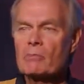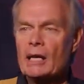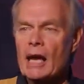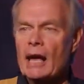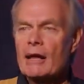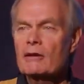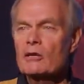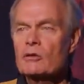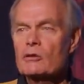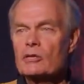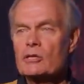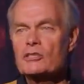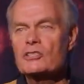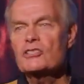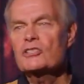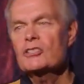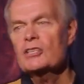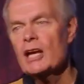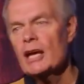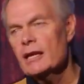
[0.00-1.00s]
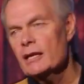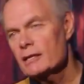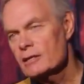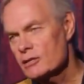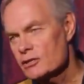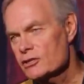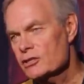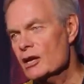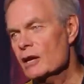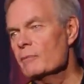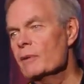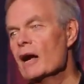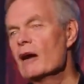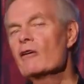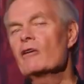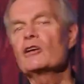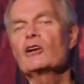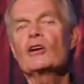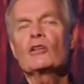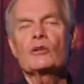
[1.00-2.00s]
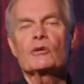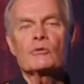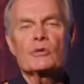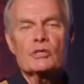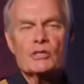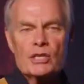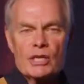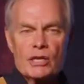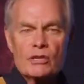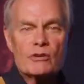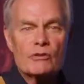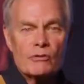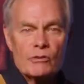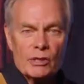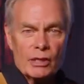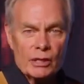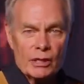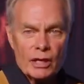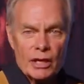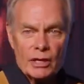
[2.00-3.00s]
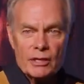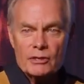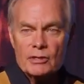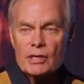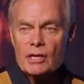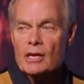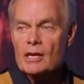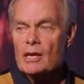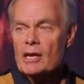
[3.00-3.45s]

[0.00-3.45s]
but I knew that Satan, somehow or another, was hindering us.